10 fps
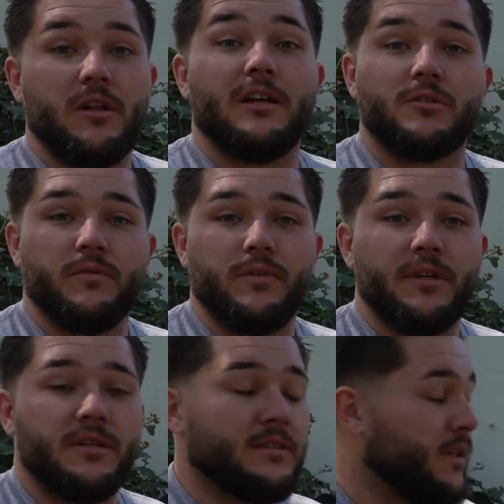electrical
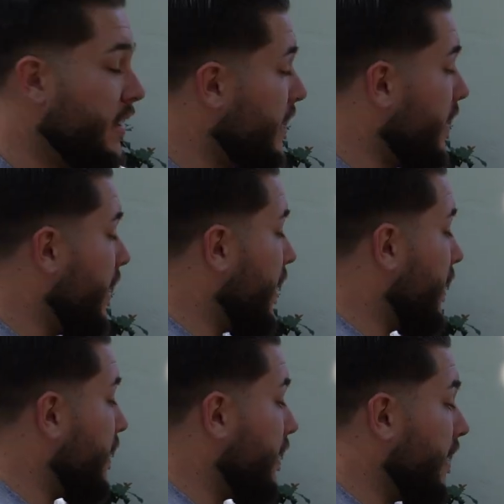fittings,
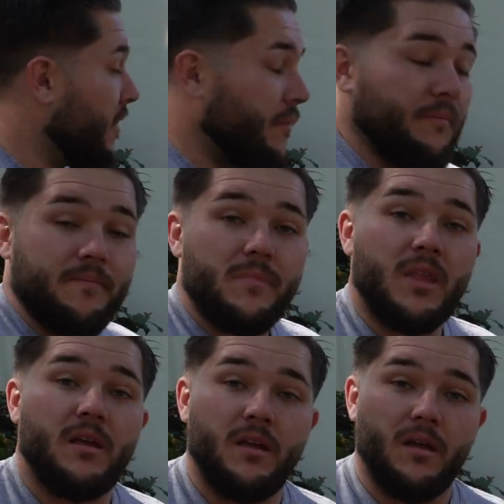and
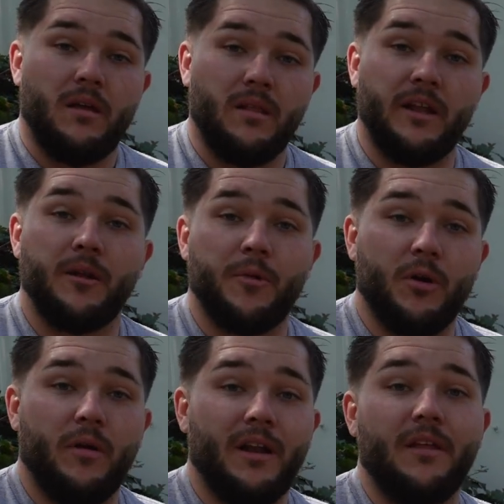letting them
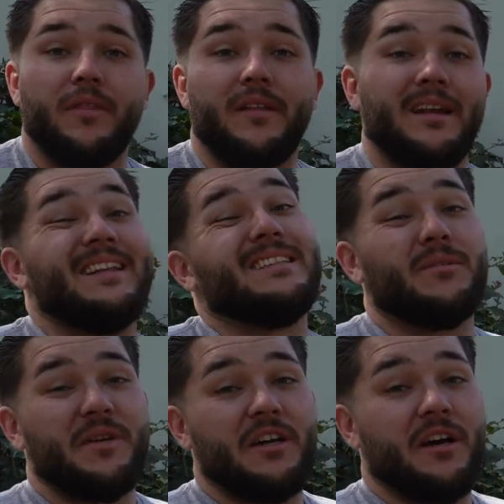know anything that
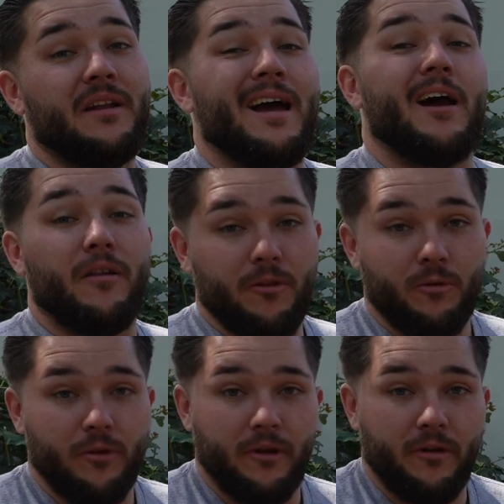needs to be done out of the
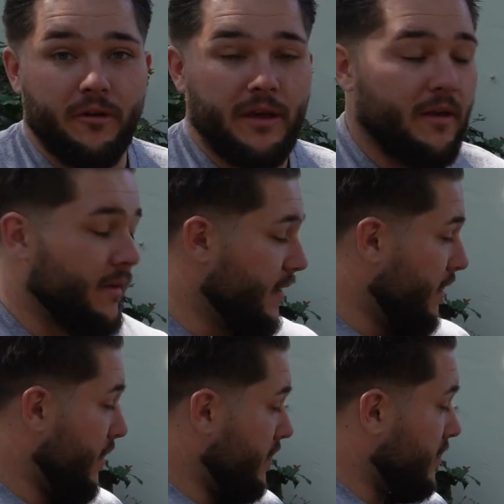ordinary, okay?
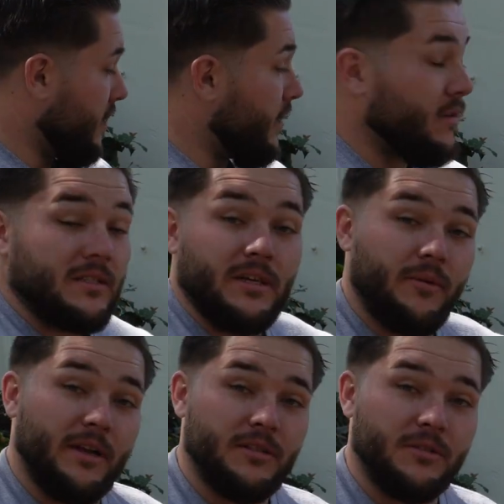So let's
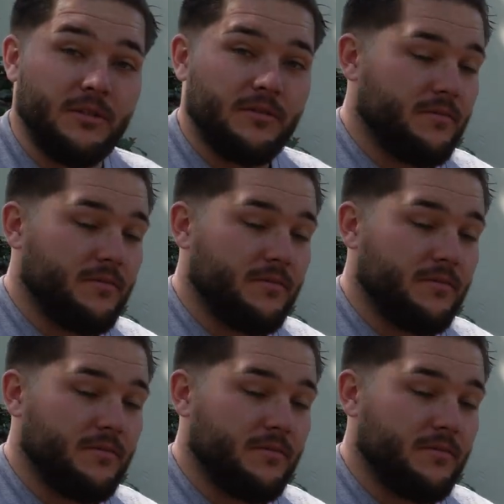get right into it.